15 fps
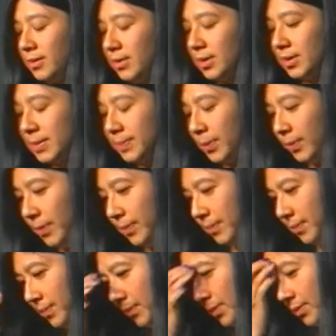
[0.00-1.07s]
This
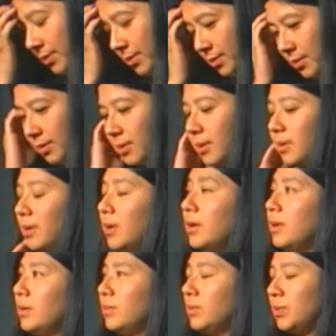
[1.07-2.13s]
poem
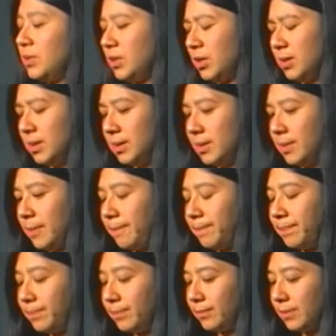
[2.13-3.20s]
was just
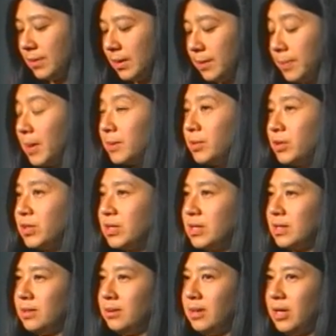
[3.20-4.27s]
published
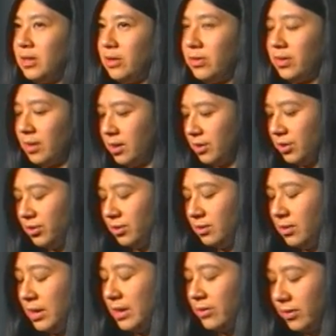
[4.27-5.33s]
in an antholo
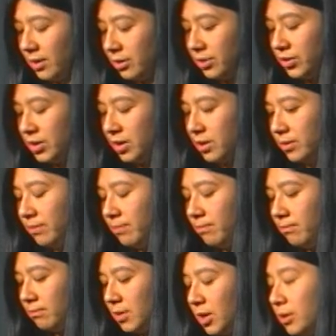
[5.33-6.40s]
anthology
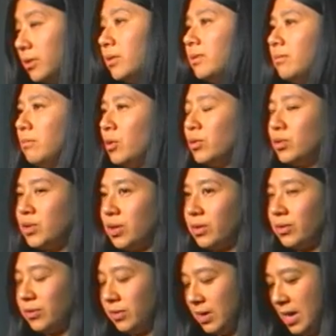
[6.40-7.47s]
called
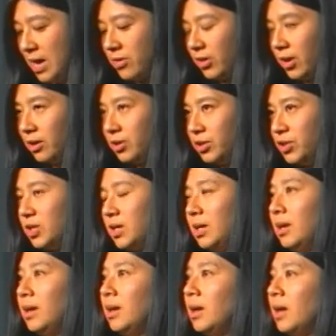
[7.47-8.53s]
Mojo
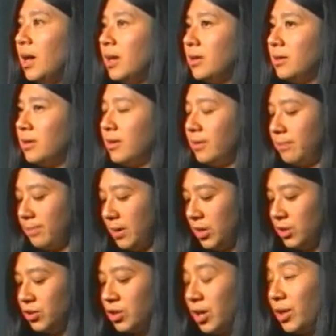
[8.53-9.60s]
Anthology, edited by
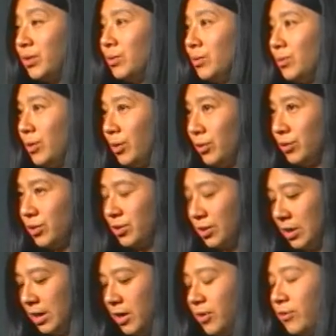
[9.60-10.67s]
John Roche
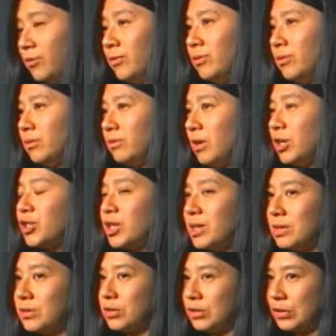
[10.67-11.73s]
of
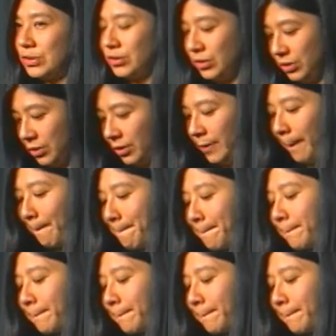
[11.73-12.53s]
Rochester, New York.